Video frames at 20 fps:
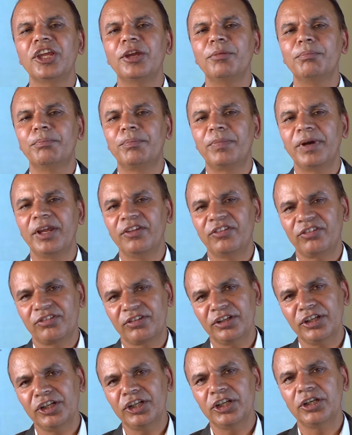
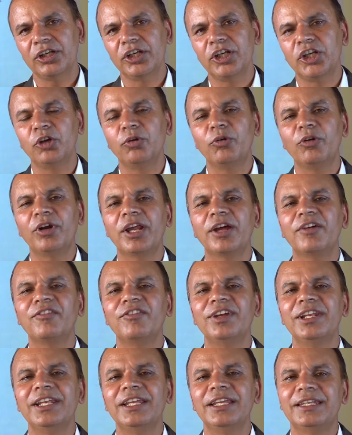impression,
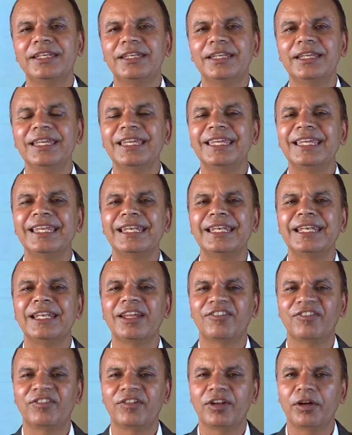durability in
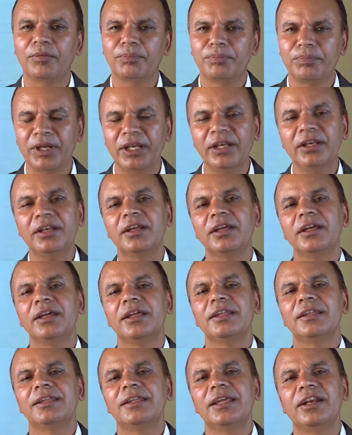development,
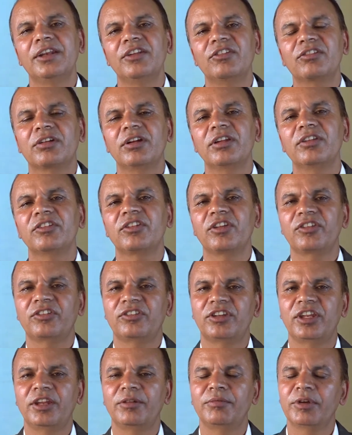that is called
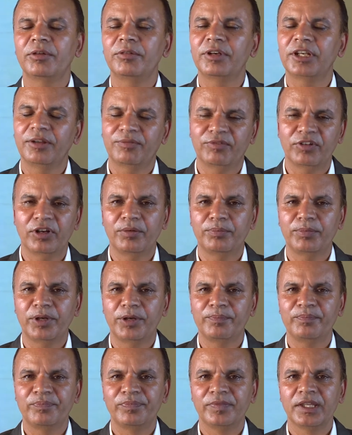sustainable
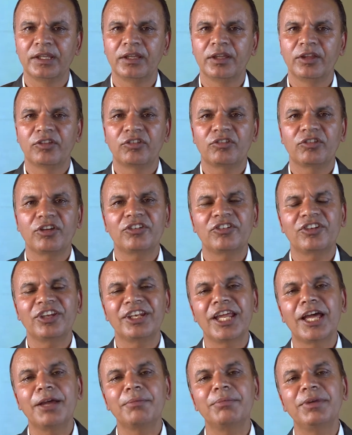development.
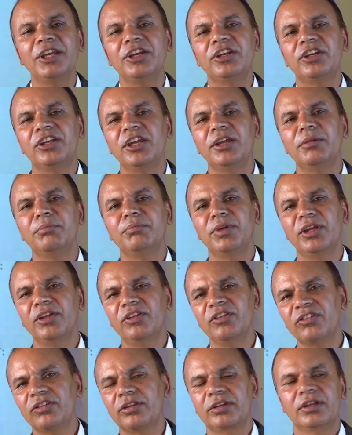Sustainability
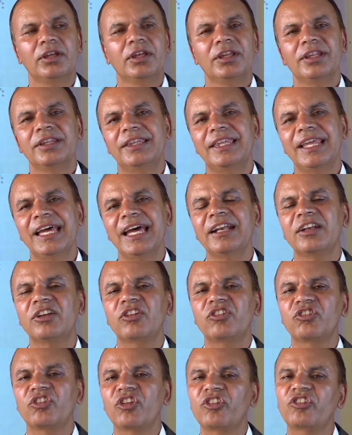means that
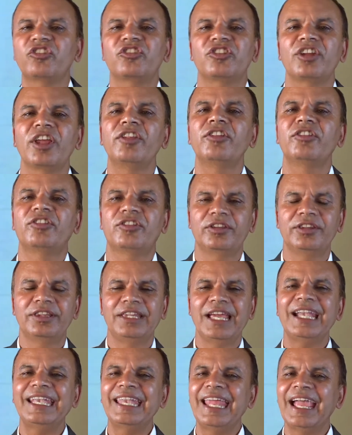sustains,
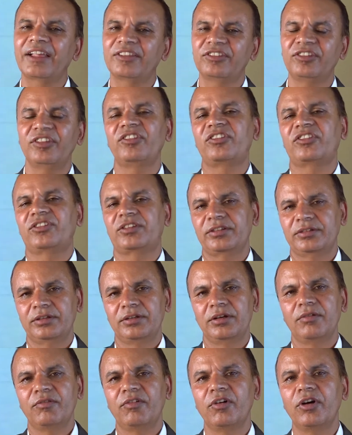that exists
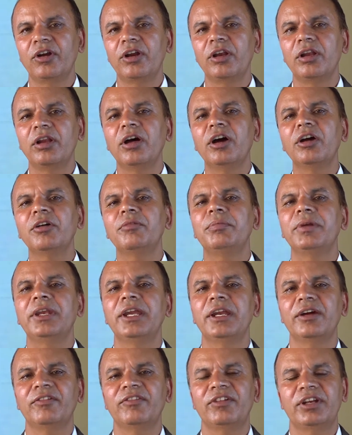for a long
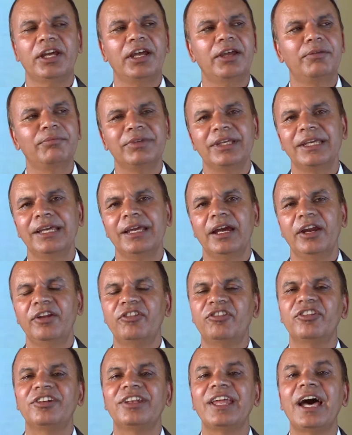period of time.
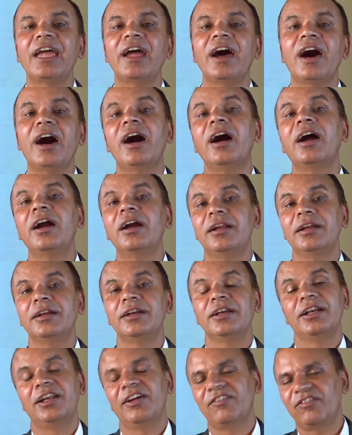It's a die-hard
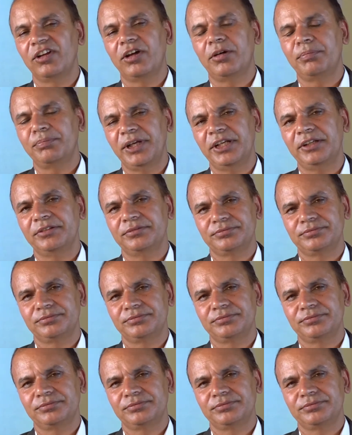development.